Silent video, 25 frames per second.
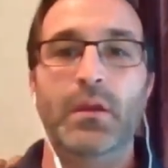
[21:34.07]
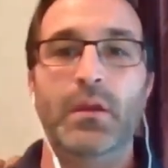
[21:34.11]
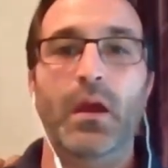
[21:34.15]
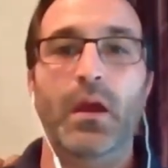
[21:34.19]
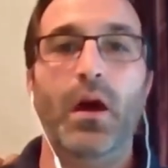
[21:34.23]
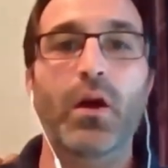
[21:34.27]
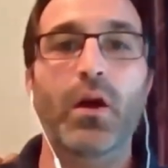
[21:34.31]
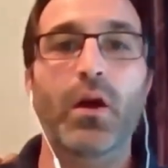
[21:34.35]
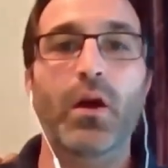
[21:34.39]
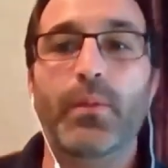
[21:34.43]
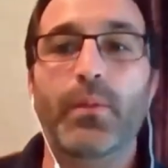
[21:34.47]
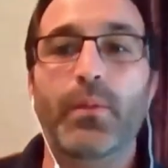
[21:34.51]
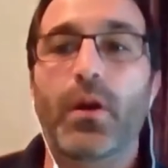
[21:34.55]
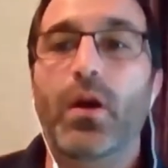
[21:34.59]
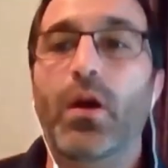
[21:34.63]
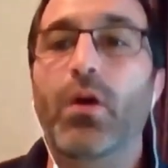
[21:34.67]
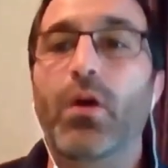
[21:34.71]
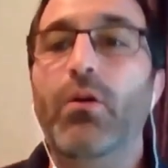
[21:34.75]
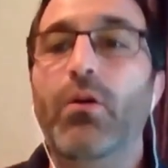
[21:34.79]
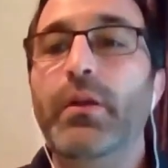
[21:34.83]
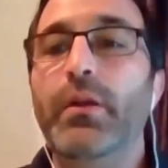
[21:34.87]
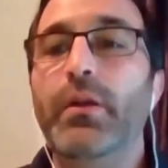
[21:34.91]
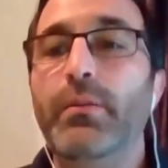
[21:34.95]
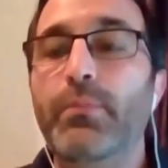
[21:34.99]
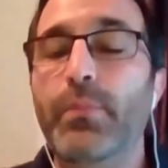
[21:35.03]
I,
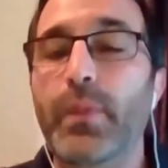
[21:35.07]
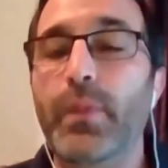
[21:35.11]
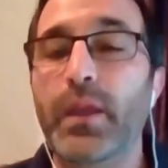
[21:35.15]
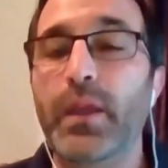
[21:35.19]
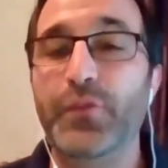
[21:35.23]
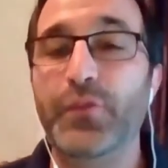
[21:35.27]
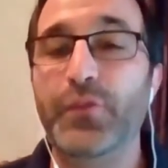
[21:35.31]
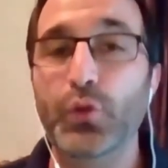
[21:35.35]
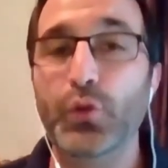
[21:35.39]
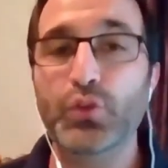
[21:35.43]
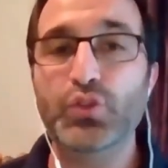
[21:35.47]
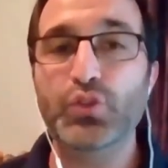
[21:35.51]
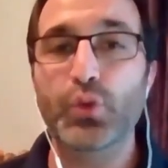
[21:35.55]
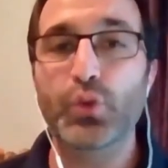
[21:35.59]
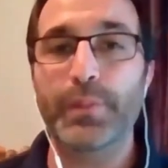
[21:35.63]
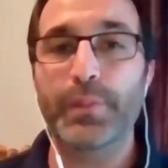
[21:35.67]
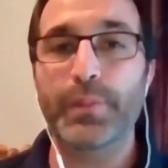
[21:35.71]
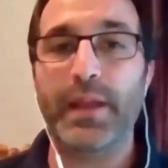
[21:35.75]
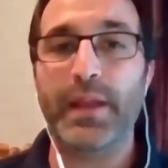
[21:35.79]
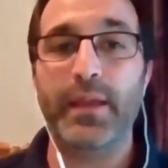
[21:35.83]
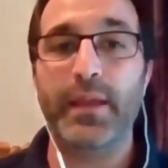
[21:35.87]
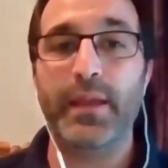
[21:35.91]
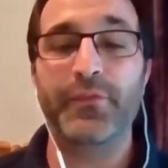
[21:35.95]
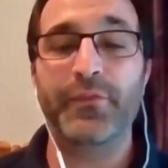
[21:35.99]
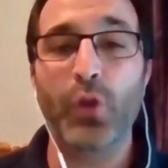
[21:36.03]
I, if you're talking
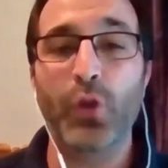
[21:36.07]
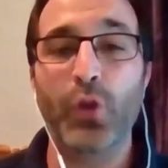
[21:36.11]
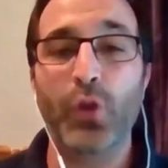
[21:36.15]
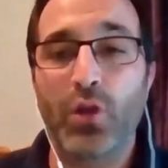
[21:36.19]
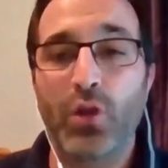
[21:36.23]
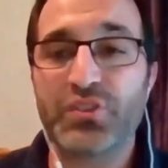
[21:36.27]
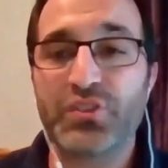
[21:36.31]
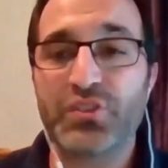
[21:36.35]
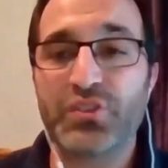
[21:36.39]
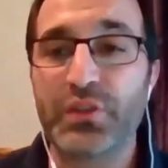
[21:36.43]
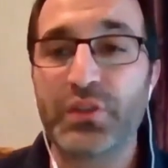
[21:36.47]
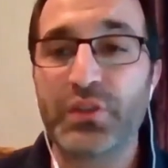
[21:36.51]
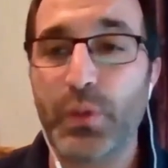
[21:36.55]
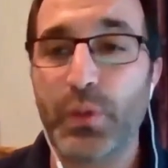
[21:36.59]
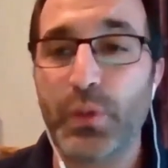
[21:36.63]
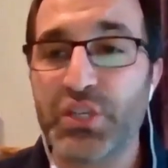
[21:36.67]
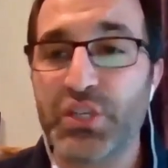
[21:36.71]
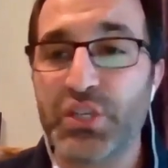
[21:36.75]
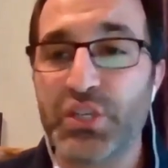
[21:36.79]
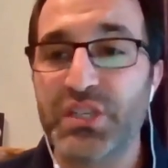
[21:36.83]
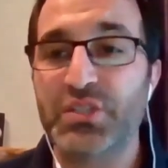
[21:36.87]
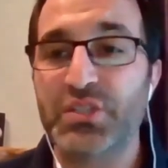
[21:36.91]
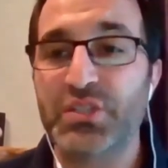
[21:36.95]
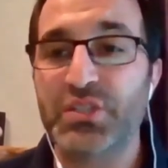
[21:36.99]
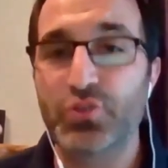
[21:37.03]
about, if you're answering the
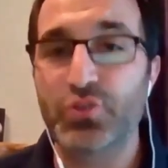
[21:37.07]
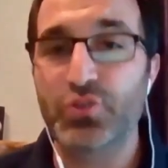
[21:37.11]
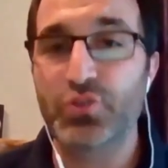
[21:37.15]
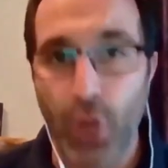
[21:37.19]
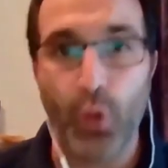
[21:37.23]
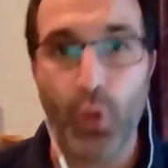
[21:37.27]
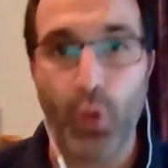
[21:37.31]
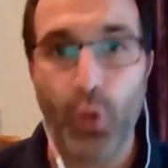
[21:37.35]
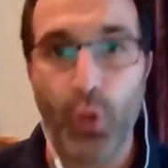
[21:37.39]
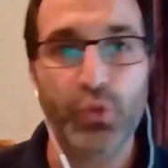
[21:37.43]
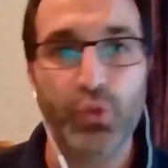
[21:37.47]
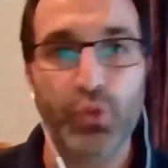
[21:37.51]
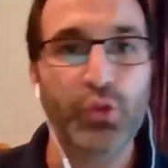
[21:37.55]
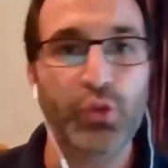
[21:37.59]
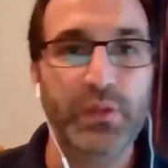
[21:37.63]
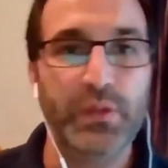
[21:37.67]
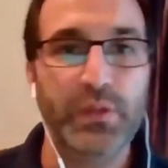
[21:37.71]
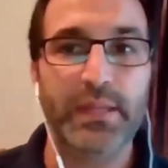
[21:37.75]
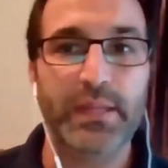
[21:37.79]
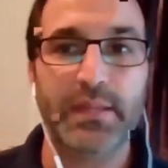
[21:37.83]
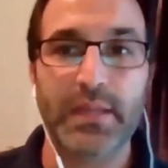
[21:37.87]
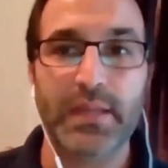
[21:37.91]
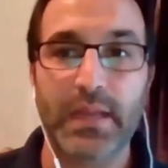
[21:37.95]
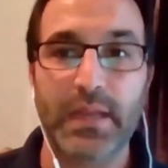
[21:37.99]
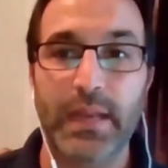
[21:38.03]
question as no, do you
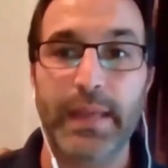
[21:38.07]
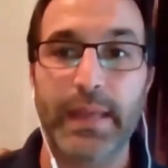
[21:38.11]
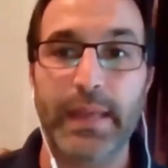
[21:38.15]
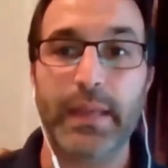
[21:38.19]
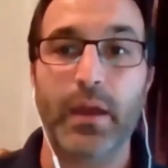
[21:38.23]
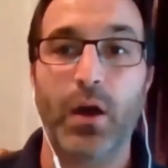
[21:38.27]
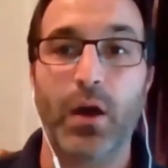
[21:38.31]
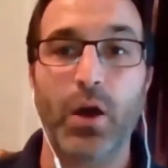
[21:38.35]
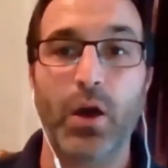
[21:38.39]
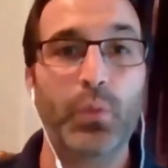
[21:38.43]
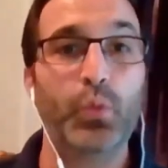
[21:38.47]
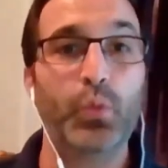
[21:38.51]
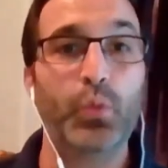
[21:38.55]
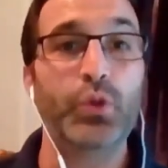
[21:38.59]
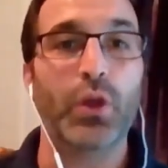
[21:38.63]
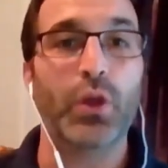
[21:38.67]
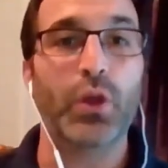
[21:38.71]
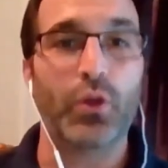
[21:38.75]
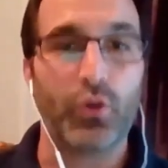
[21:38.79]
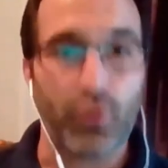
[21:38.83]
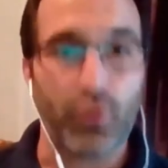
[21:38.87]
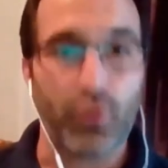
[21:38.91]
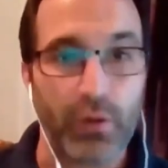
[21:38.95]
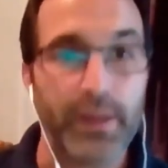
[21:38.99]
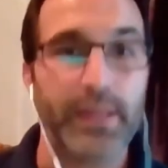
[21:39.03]
need the click? I would
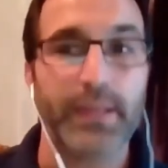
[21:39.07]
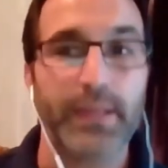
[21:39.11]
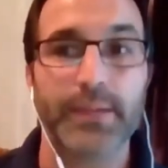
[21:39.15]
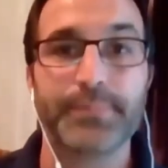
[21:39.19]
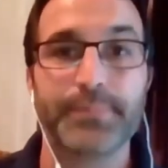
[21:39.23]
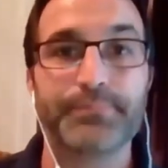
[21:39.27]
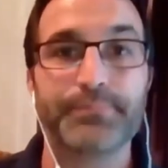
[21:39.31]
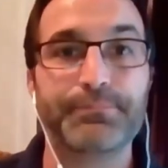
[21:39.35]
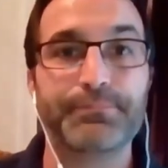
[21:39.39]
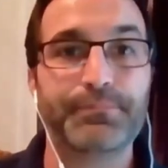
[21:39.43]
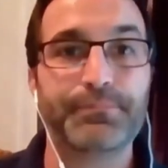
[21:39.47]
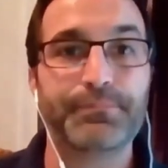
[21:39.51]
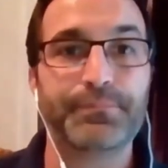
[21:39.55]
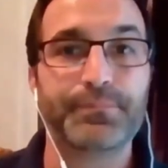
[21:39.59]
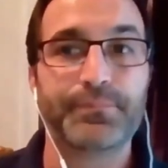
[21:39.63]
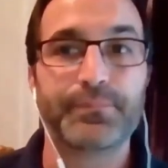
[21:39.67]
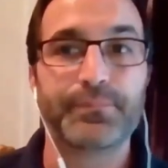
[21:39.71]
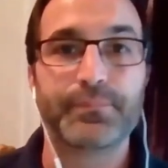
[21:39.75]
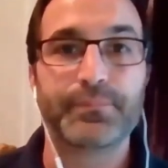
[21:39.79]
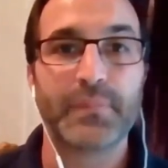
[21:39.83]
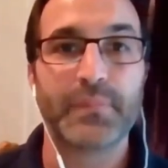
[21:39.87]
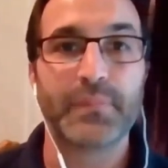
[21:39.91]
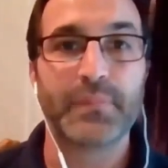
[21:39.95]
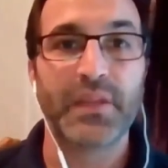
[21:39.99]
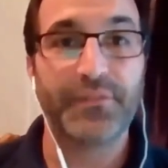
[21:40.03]
agree
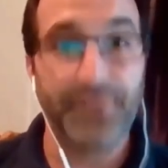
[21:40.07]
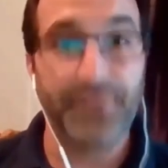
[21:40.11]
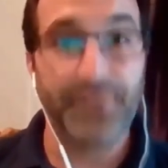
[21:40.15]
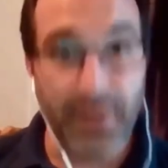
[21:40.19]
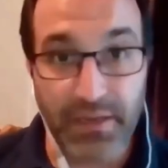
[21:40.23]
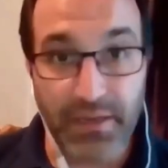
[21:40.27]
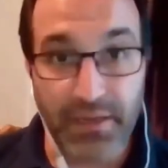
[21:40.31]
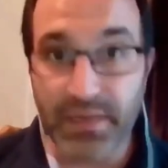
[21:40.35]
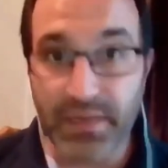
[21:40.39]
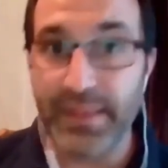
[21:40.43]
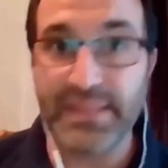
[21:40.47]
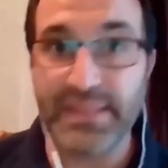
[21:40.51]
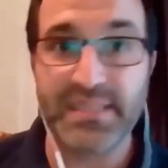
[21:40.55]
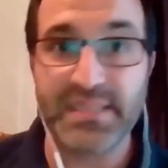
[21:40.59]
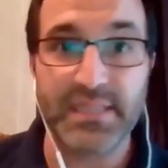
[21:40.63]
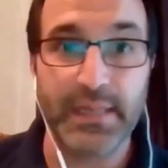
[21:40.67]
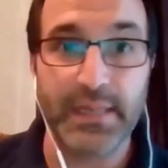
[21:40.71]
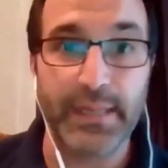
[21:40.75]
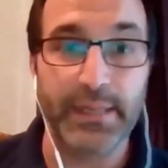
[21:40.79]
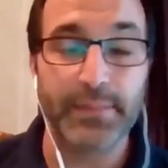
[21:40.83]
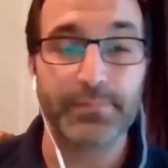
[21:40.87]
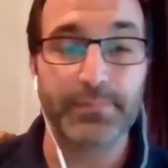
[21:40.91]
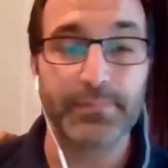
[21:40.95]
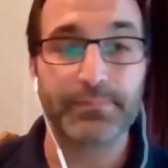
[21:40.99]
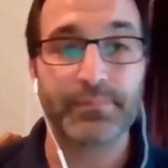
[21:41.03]

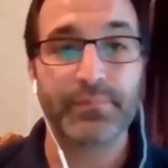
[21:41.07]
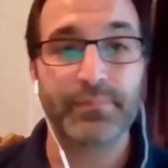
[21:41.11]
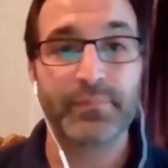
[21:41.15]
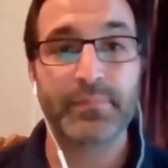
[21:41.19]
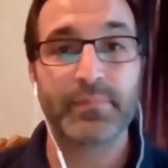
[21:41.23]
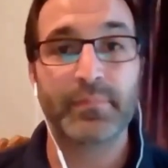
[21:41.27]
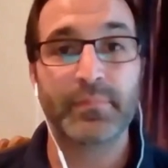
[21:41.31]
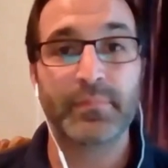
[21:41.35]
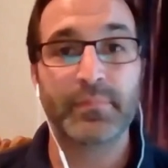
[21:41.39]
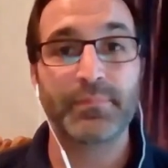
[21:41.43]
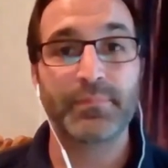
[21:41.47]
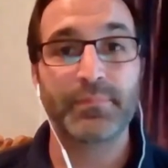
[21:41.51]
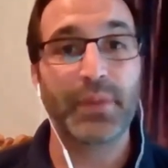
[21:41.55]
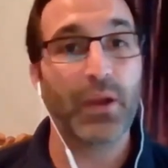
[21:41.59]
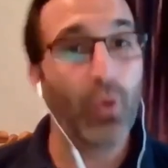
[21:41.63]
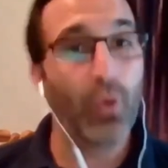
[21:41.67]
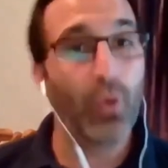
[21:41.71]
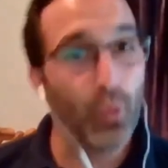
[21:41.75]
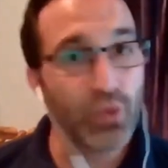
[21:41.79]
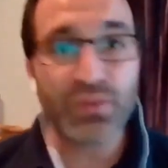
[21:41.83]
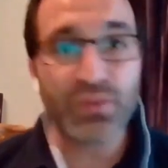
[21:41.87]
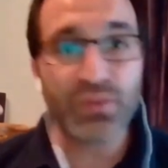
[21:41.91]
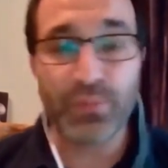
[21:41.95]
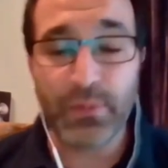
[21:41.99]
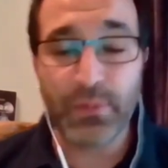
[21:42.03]
fundamentally. But
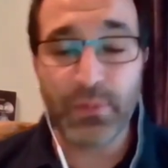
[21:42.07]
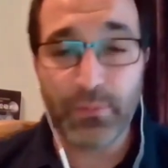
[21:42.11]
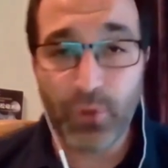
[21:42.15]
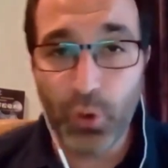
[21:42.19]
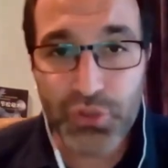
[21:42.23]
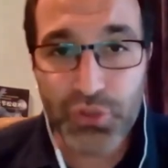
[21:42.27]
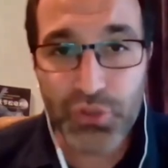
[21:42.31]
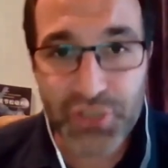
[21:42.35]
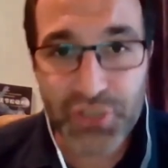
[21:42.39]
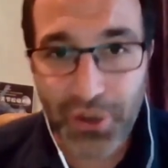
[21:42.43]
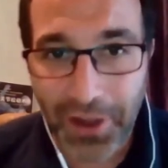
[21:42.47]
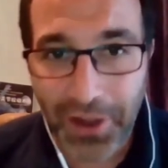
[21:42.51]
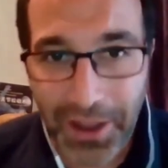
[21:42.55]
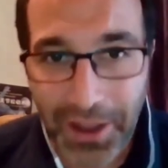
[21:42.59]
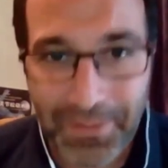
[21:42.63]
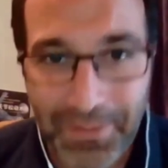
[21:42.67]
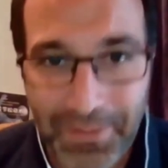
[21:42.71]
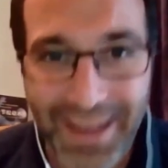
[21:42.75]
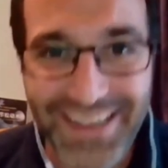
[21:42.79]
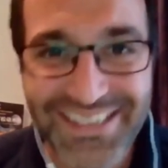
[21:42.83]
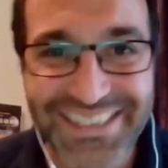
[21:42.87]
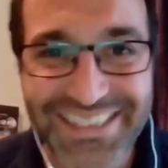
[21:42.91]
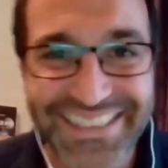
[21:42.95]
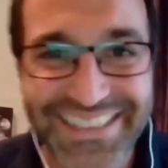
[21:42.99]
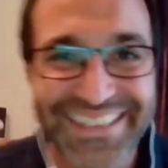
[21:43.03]
also, also, I'm
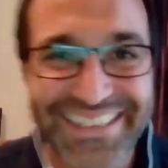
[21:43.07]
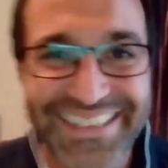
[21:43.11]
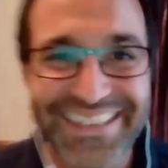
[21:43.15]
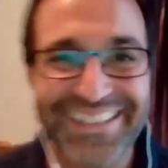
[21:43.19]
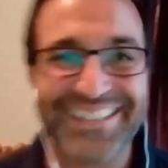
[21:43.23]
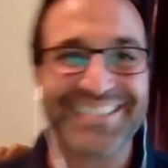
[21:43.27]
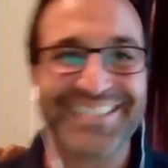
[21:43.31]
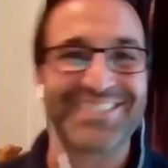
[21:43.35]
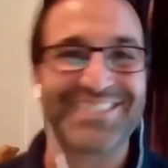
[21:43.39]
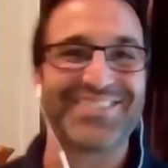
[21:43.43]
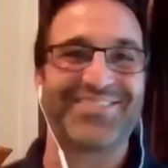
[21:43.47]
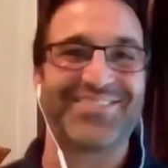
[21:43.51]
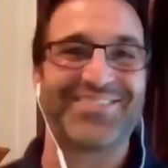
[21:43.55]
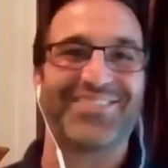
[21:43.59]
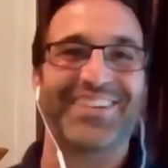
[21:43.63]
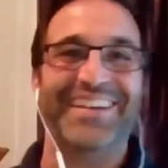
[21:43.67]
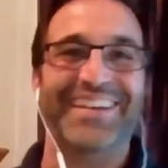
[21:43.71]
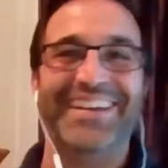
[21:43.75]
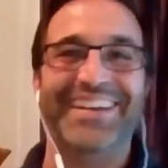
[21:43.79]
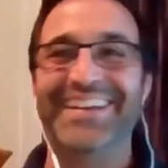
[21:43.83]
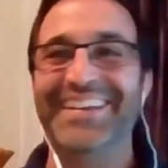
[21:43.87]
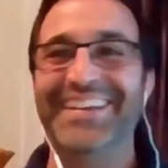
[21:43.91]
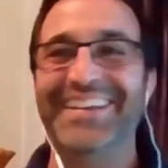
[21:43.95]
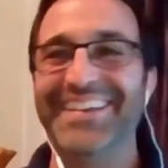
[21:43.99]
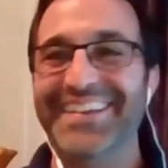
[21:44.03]
actually going to disagree.